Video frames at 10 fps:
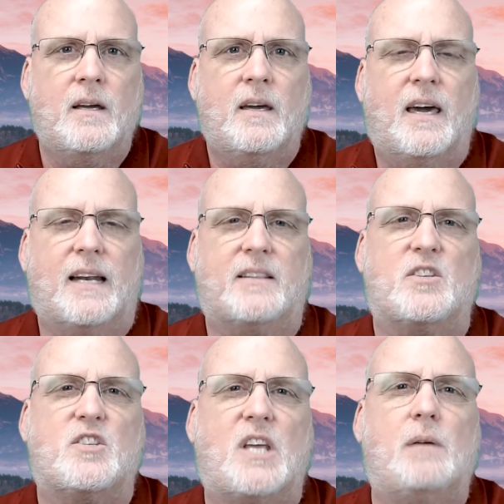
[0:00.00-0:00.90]
And at the
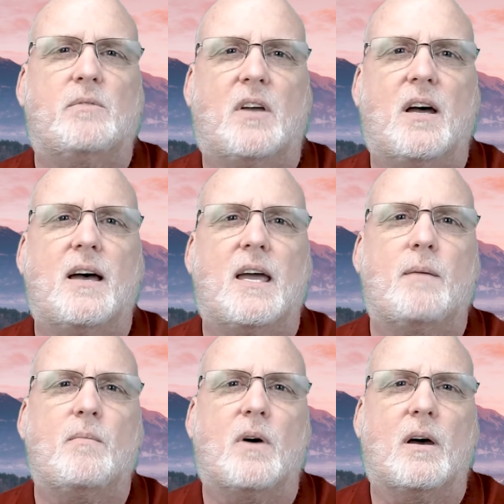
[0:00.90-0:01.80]
same
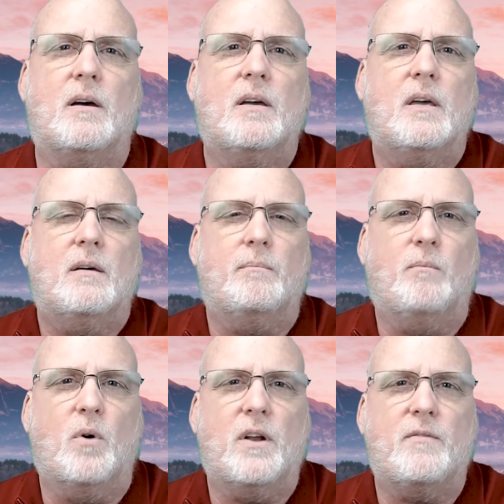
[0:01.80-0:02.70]
time,
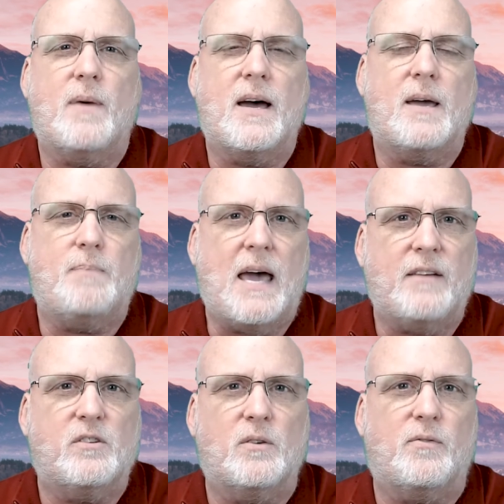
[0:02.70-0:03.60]
one of my
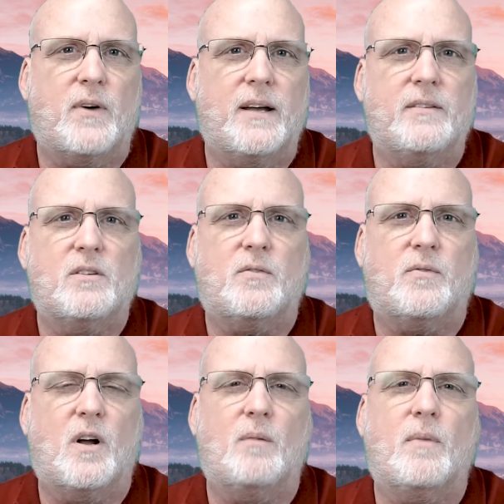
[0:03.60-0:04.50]
pastor friends
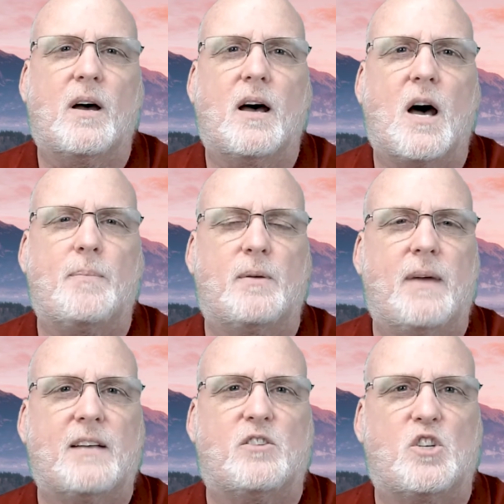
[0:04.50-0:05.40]
from up in
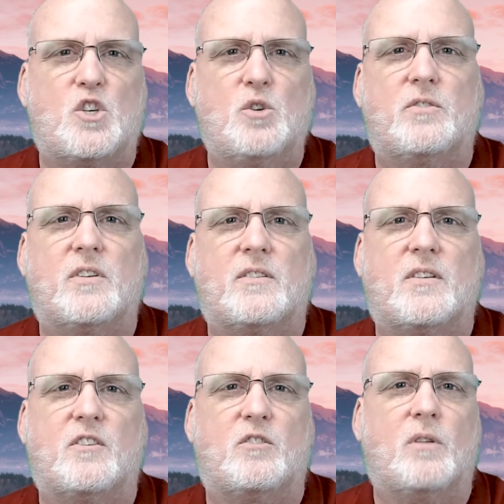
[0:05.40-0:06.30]
Massachusetts
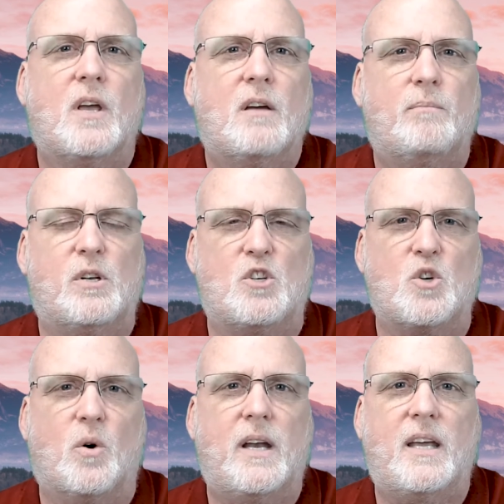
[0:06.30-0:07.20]
has been
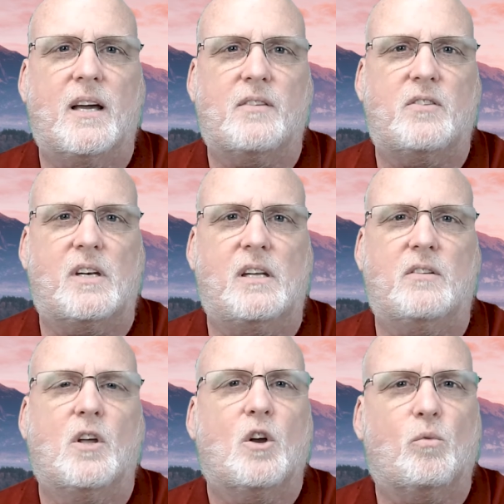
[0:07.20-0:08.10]
joining us, and
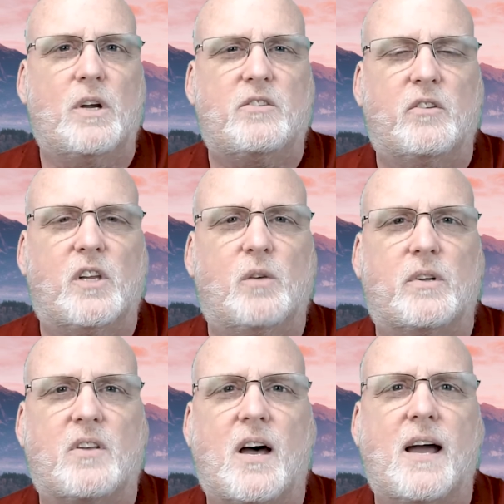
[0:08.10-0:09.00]
he's recently
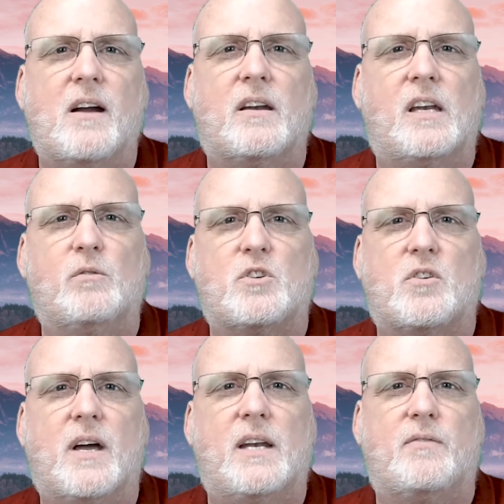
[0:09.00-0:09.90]
retired, and he was
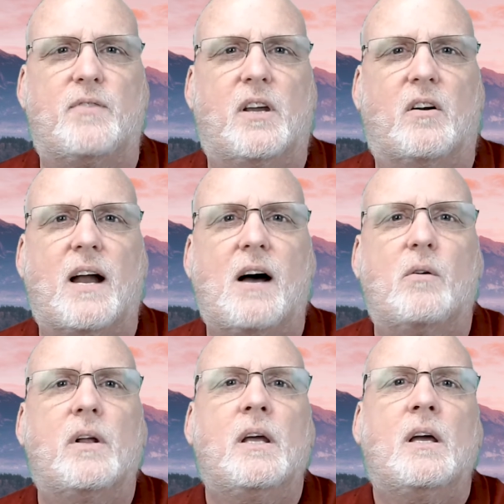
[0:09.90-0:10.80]
trying to figure
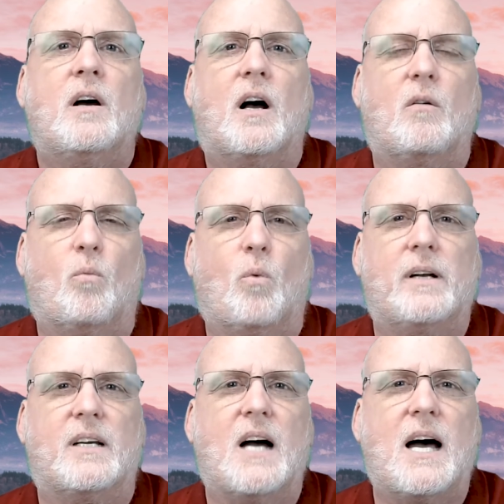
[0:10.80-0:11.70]
out
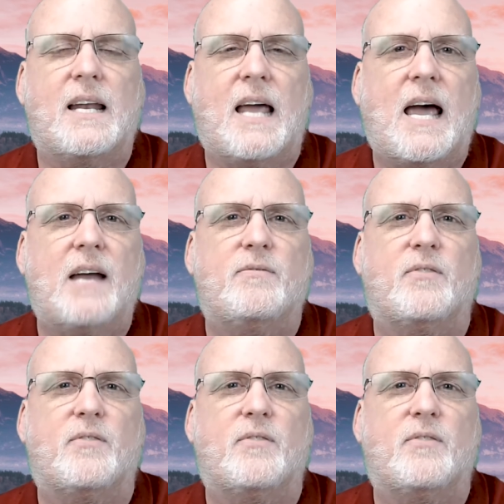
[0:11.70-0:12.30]
what God had for